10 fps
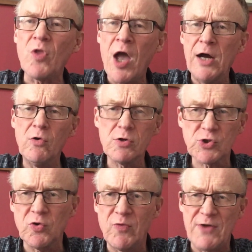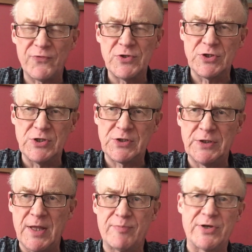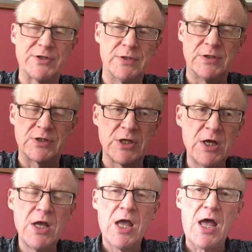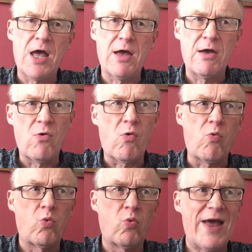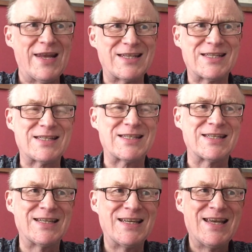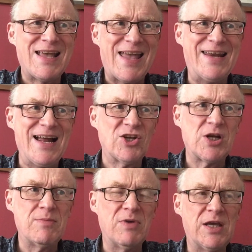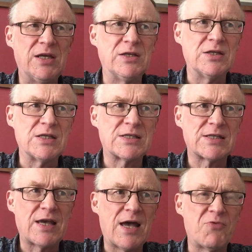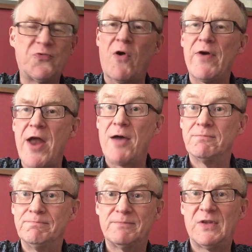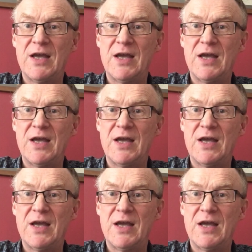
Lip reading: are also references to the Britons. Wellis, it actually means foreigner. The